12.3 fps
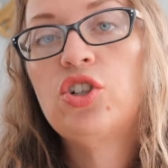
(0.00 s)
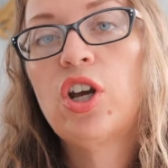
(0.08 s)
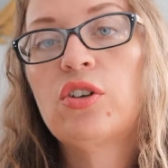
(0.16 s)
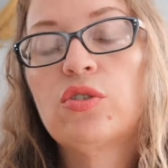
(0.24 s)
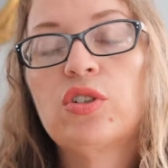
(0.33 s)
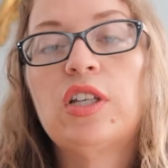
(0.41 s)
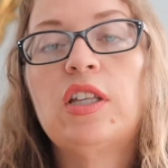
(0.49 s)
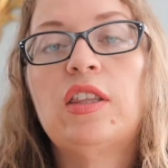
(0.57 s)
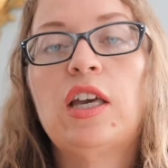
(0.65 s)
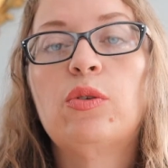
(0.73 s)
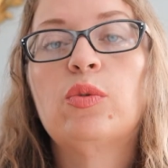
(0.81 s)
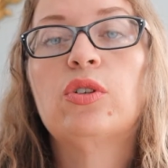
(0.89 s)
Generally,
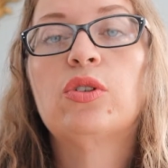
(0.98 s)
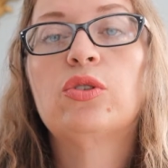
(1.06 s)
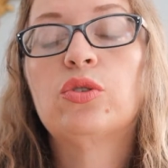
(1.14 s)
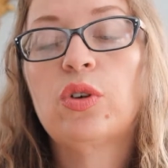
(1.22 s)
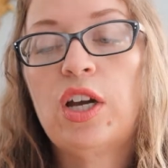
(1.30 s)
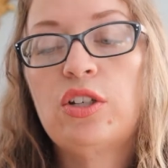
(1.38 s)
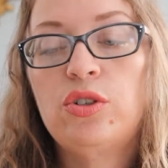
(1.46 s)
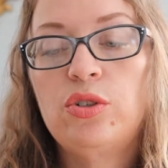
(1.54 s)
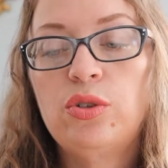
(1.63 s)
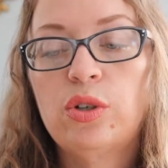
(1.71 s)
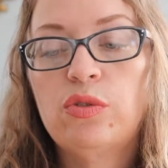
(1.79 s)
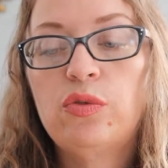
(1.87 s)
they will try to
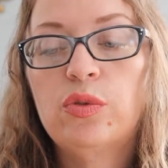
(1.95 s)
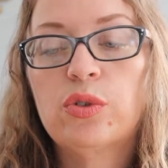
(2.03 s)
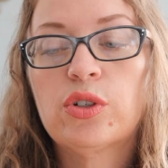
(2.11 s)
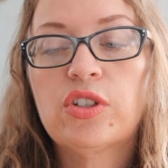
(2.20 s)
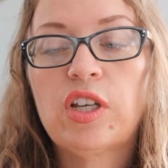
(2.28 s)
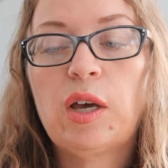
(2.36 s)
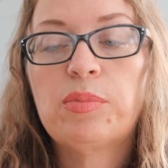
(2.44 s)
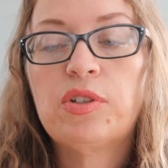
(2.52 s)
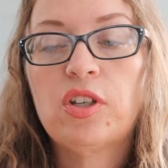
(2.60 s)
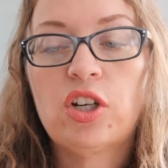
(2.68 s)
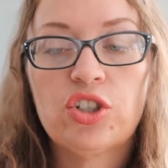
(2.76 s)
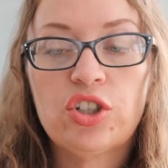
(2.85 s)
do a forceps
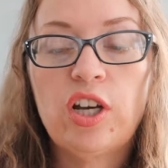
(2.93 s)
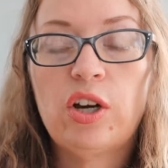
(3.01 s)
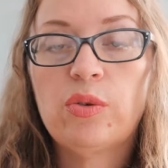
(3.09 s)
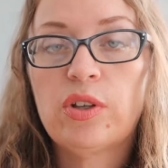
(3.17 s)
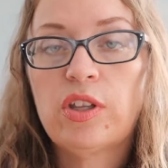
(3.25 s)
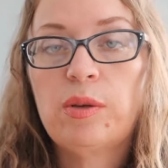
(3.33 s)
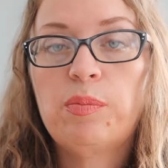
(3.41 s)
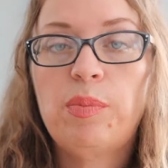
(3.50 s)
suction out, where they